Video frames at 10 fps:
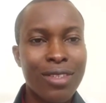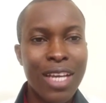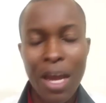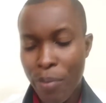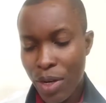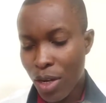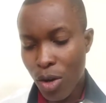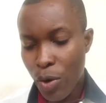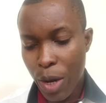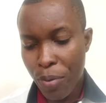I pray the Lord
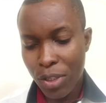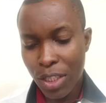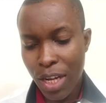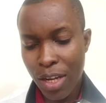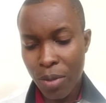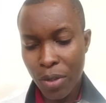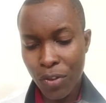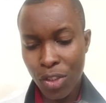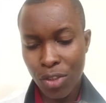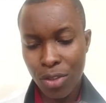will help us in the name of
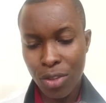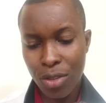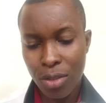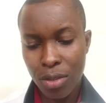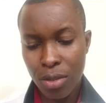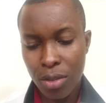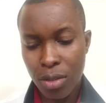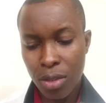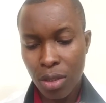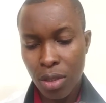Jesus.
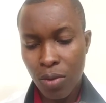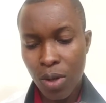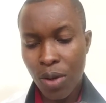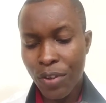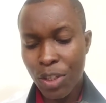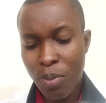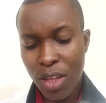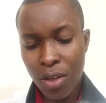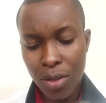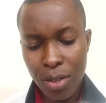What of his
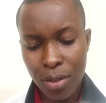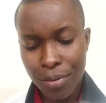methods?